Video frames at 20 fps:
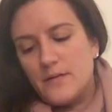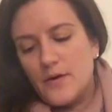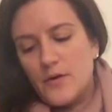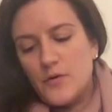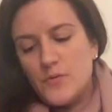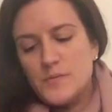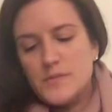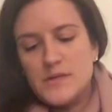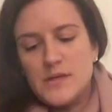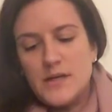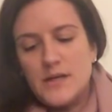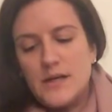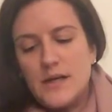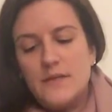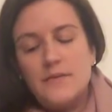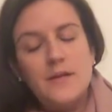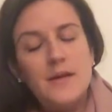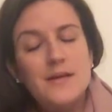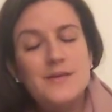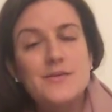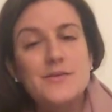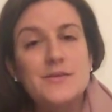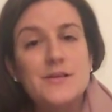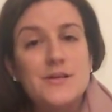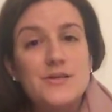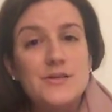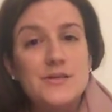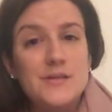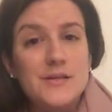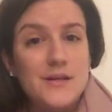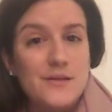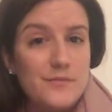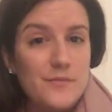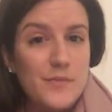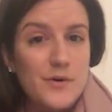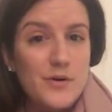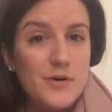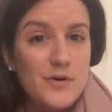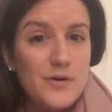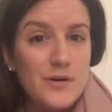home sign and the exaltation sign of
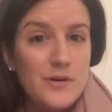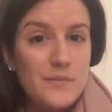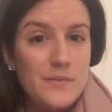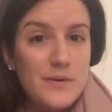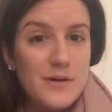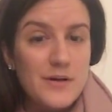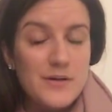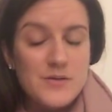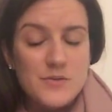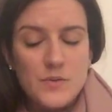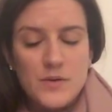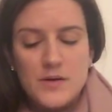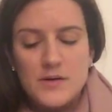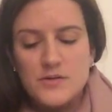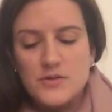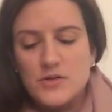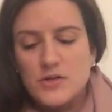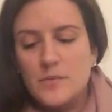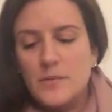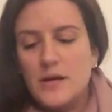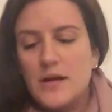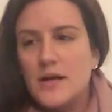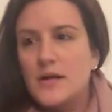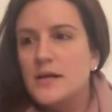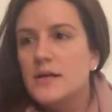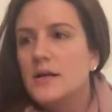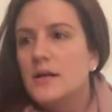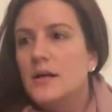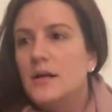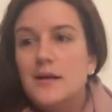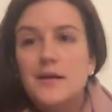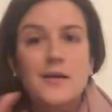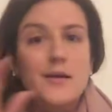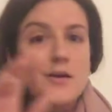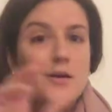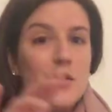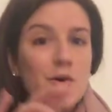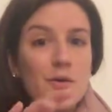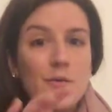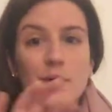Mercury, because whereas Gemini
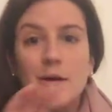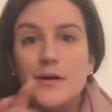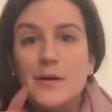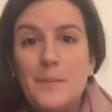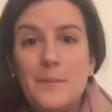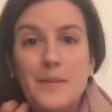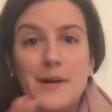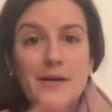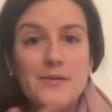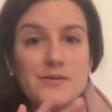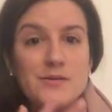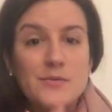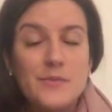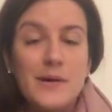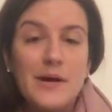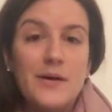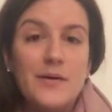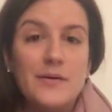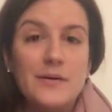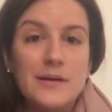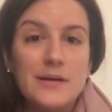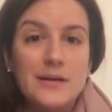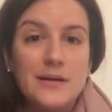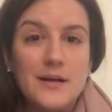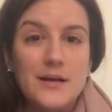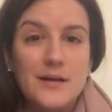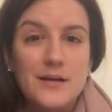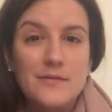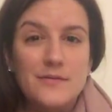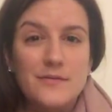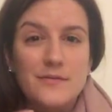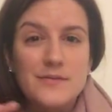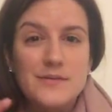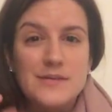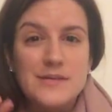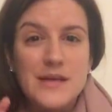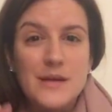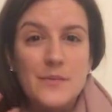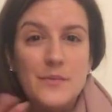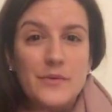can go around and bounce about and kind of
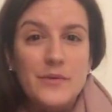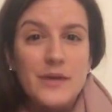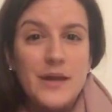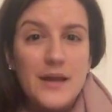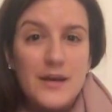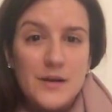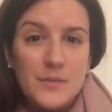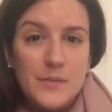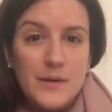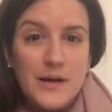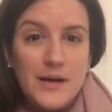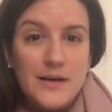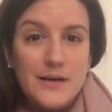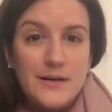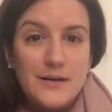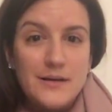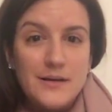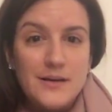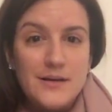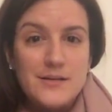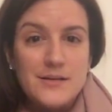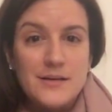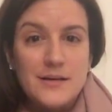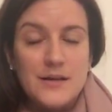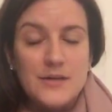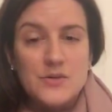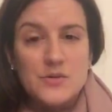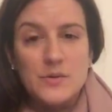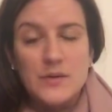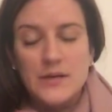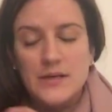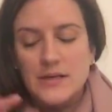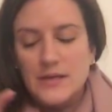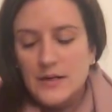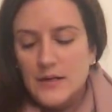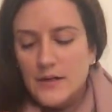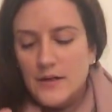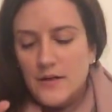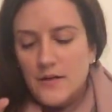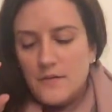sample the canapé intellectually,
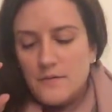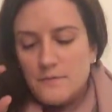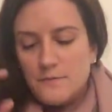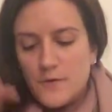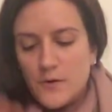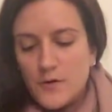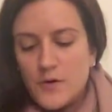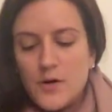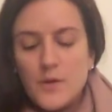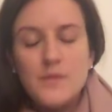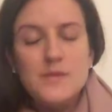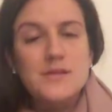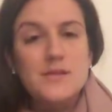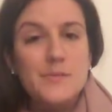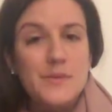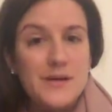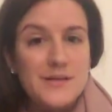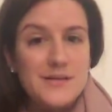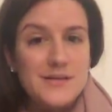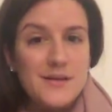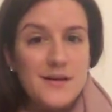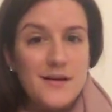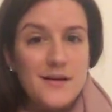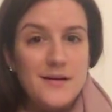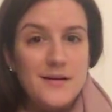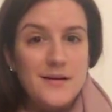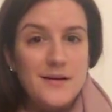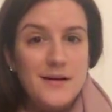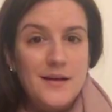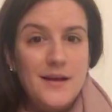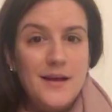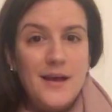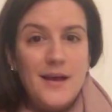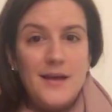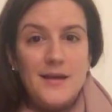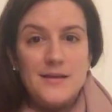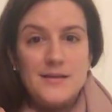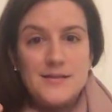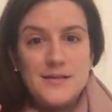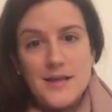Virgo is the best sign
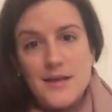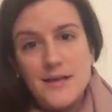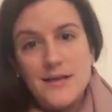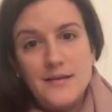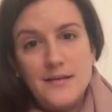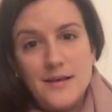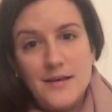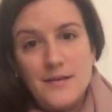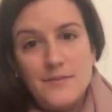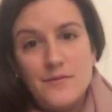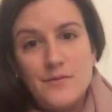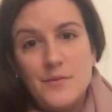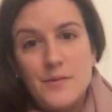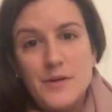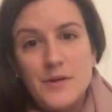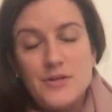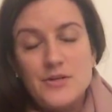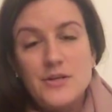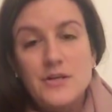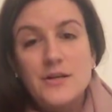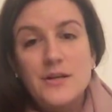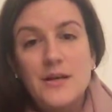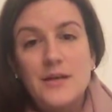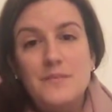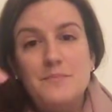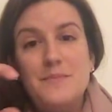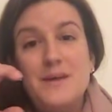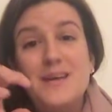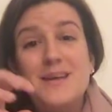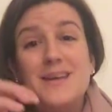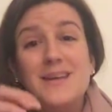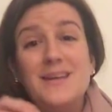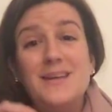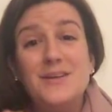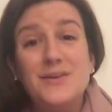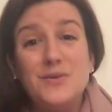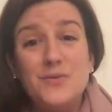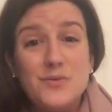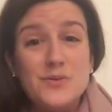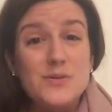at taking that information and making
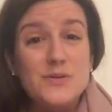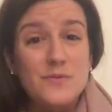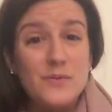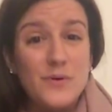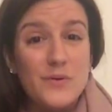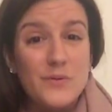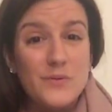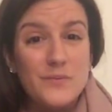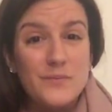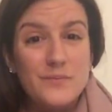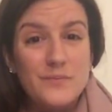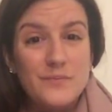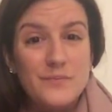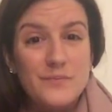it useful,